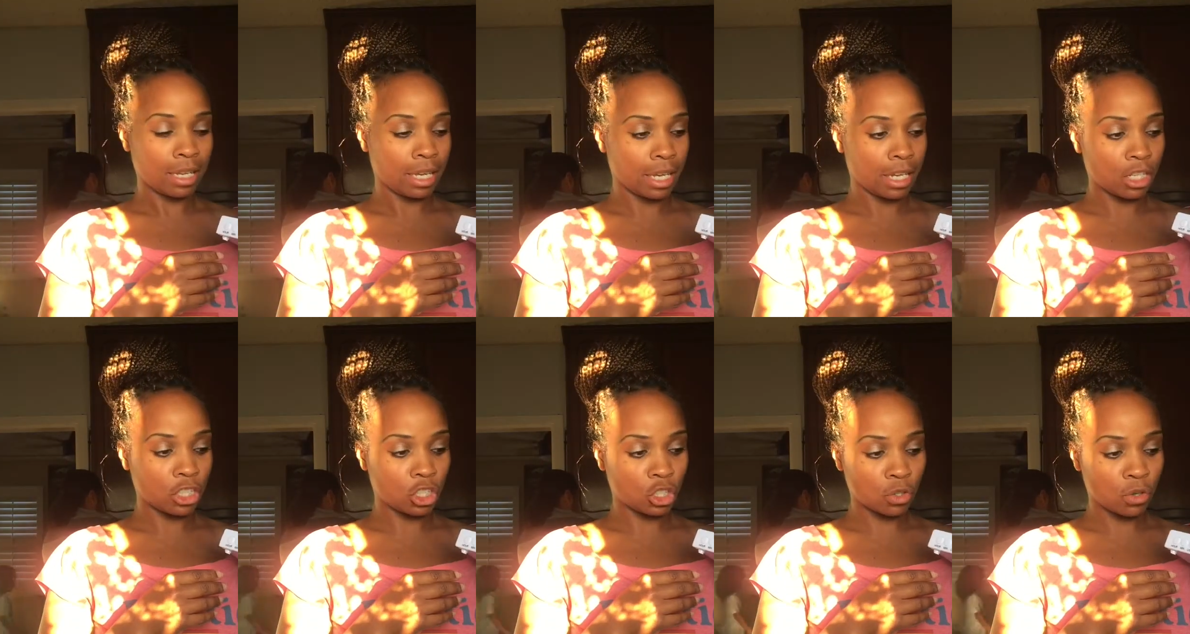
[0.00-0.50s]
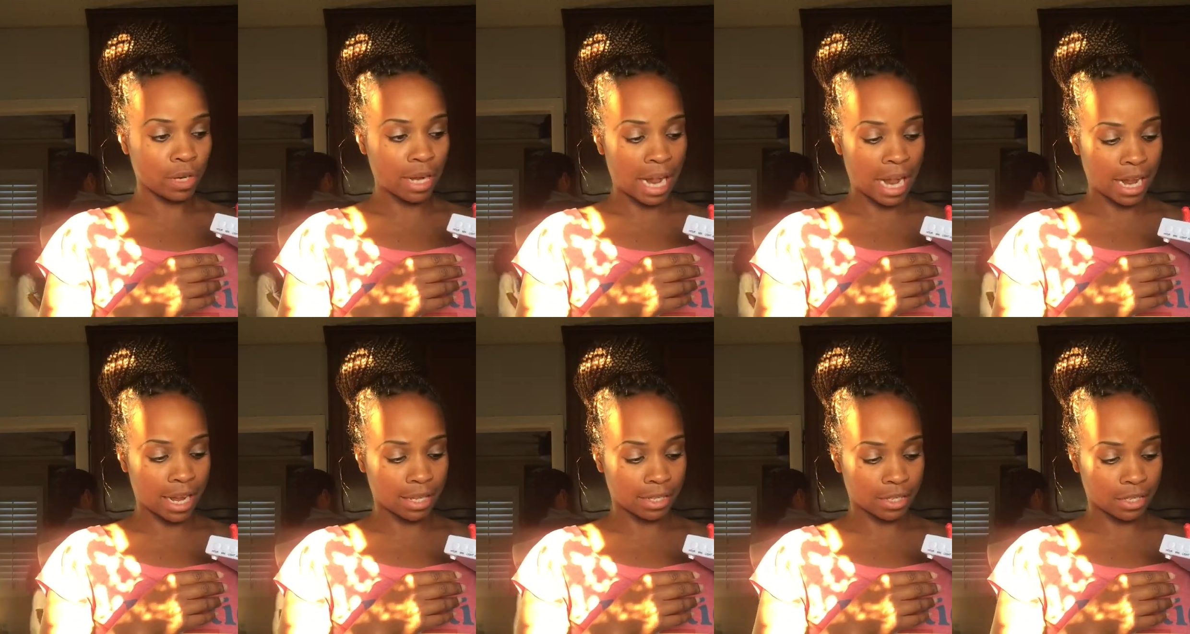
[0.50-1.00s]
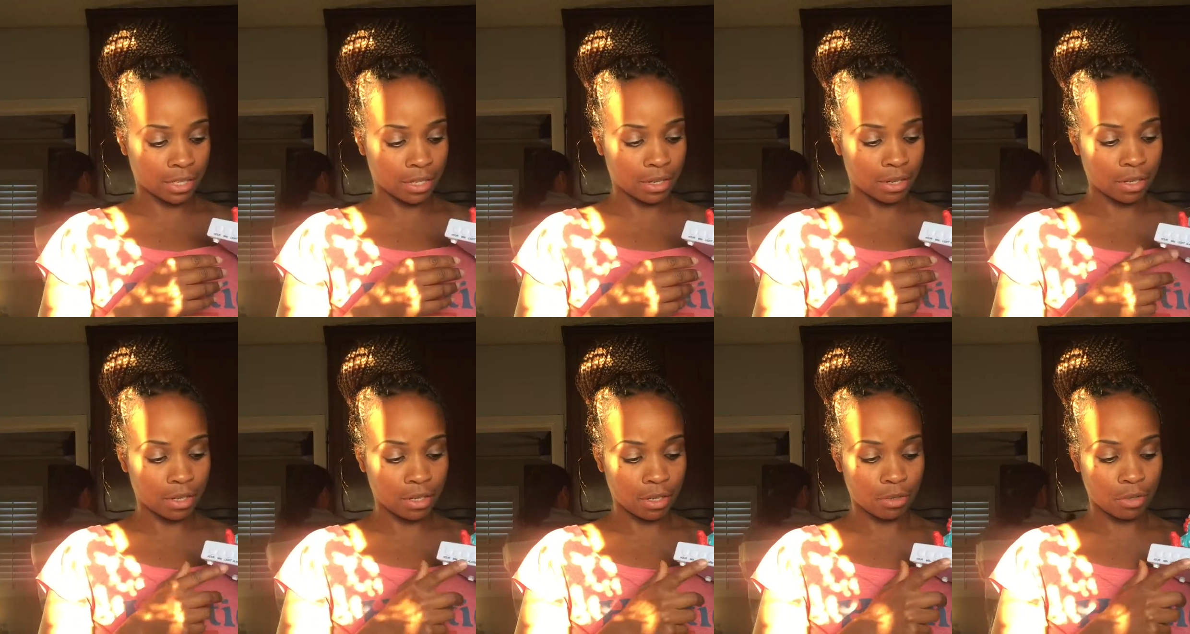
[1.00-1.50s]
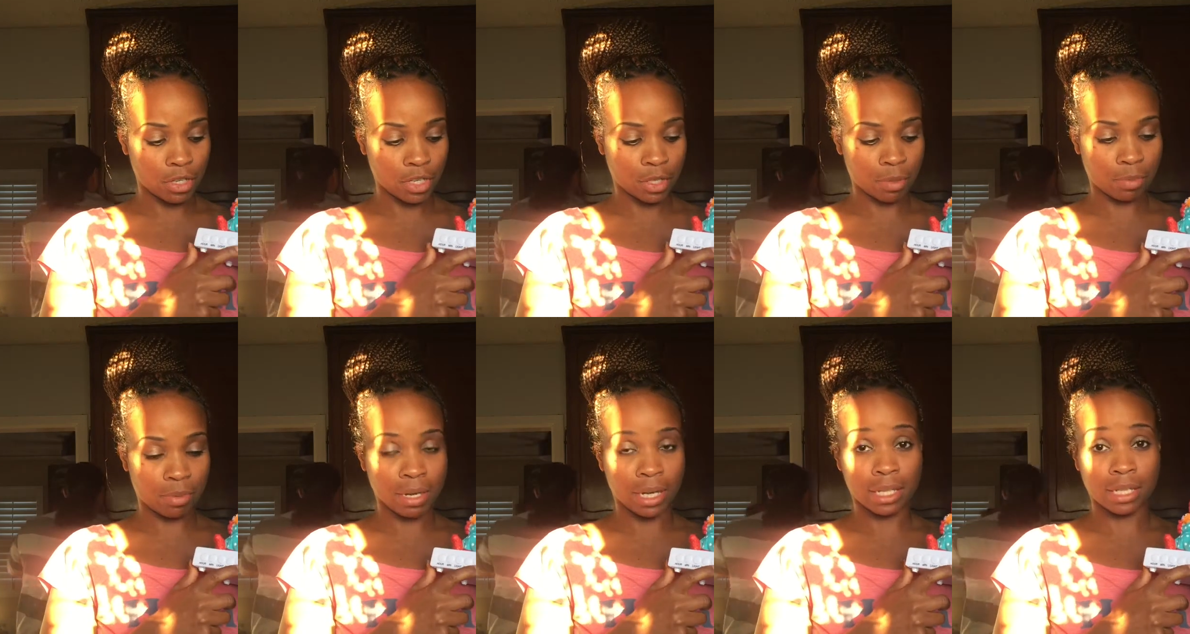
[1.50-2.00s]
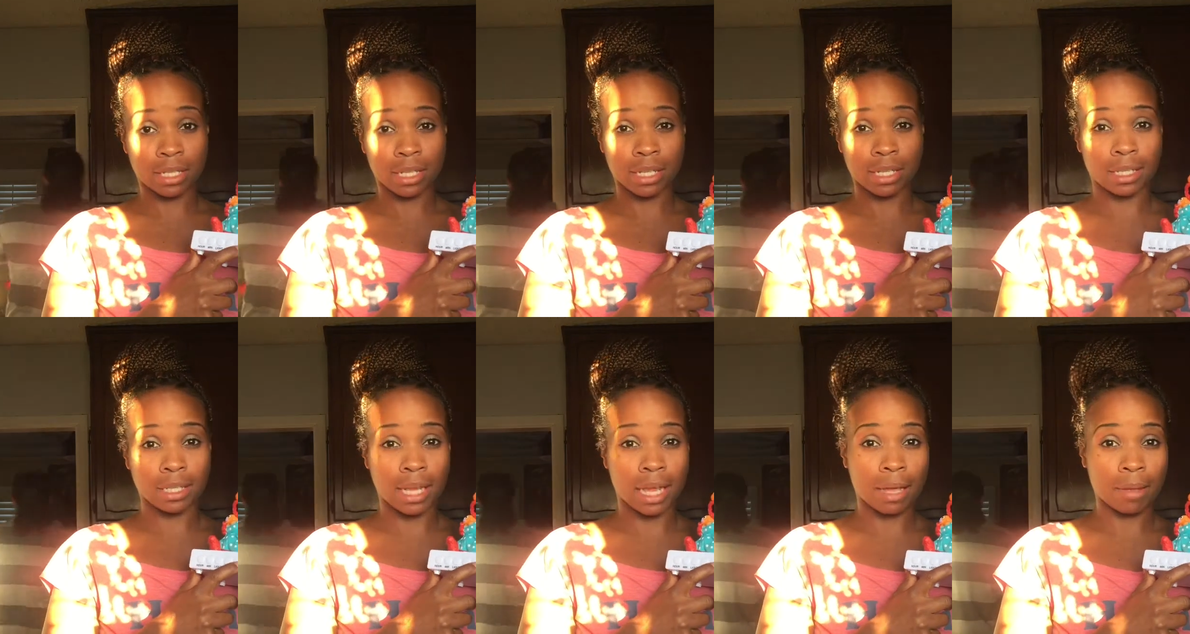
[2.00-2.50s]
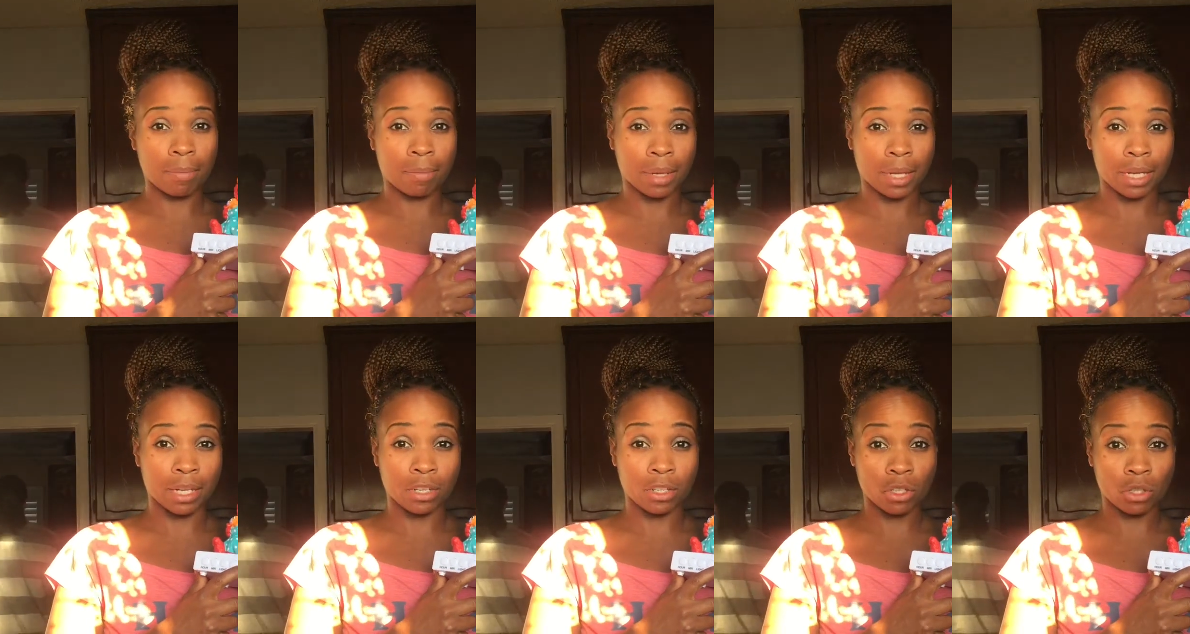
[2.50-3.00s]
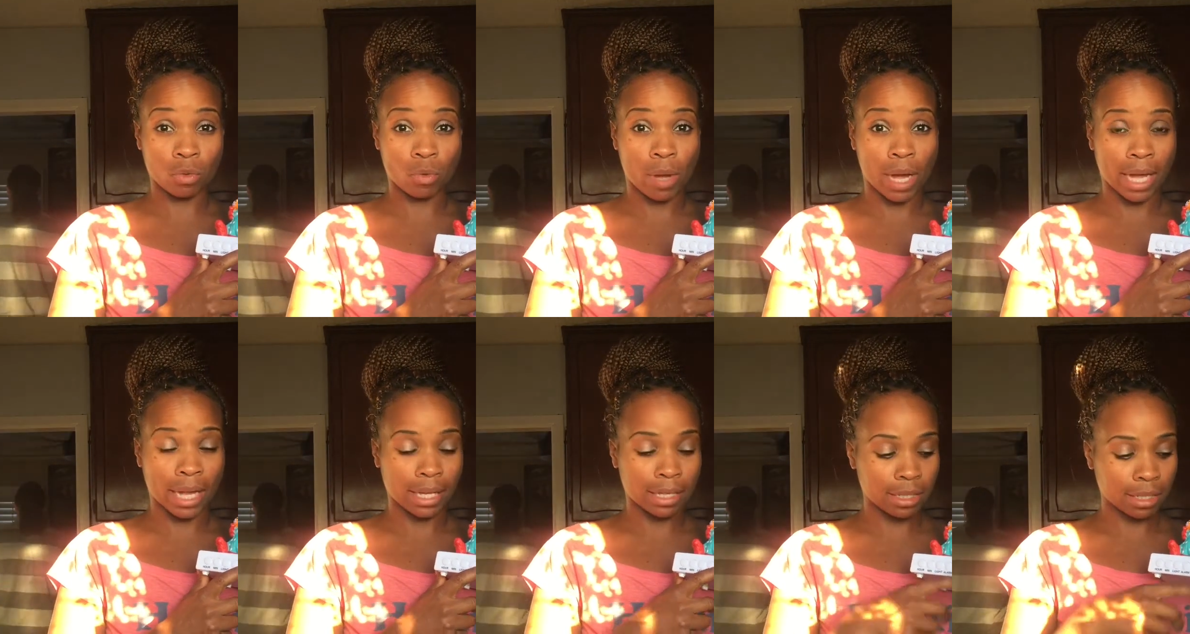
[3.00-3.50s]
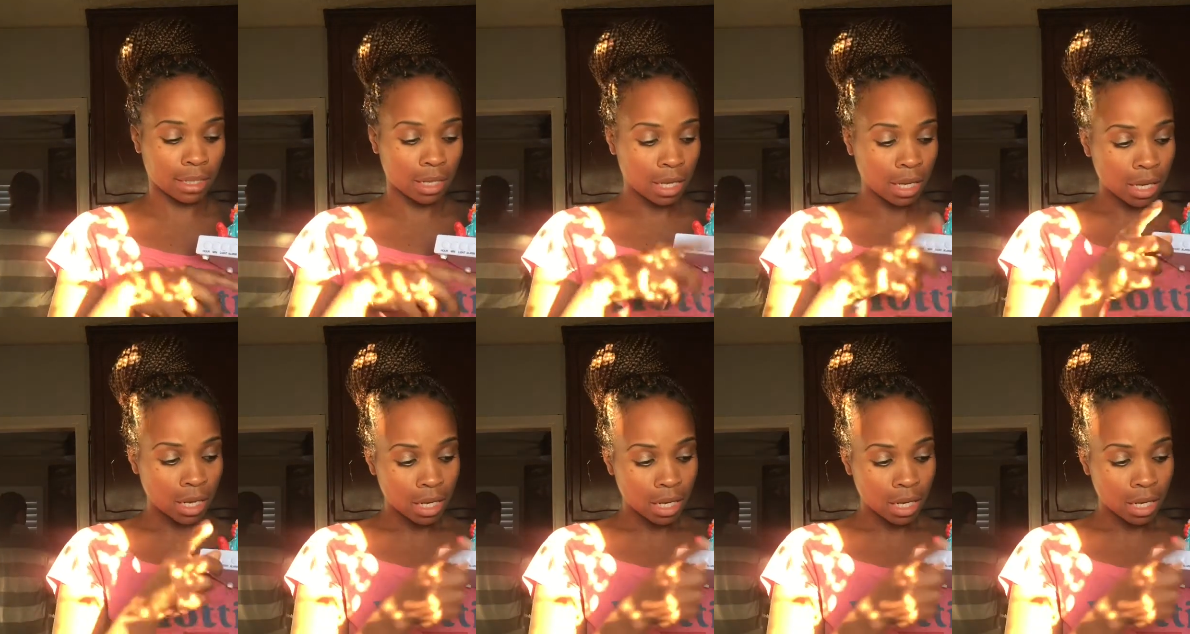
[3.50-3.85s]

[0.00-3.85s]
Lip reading: In the short answer, you just press the set button twice.